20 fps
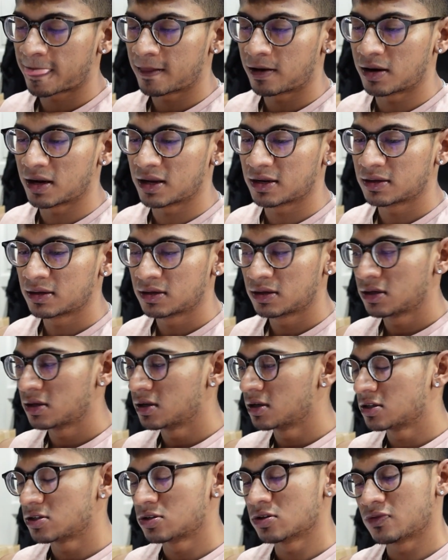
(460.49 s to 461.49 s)
Alright,
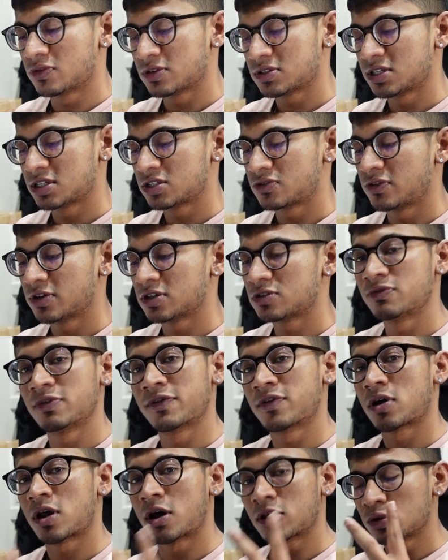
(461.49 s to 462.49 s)
so first things first,
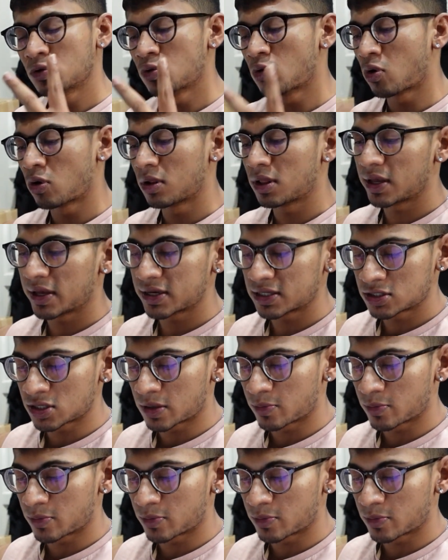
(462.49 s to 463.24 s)
we've got our 2 whole eggs,